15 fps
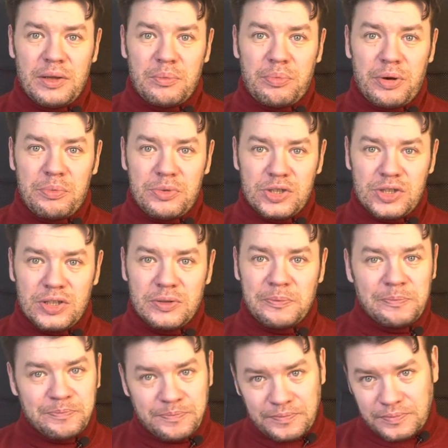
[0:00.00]
permission
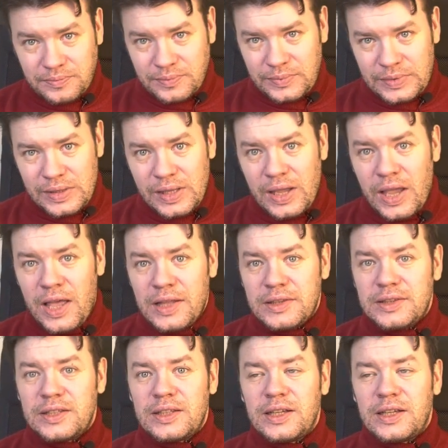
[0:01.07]
and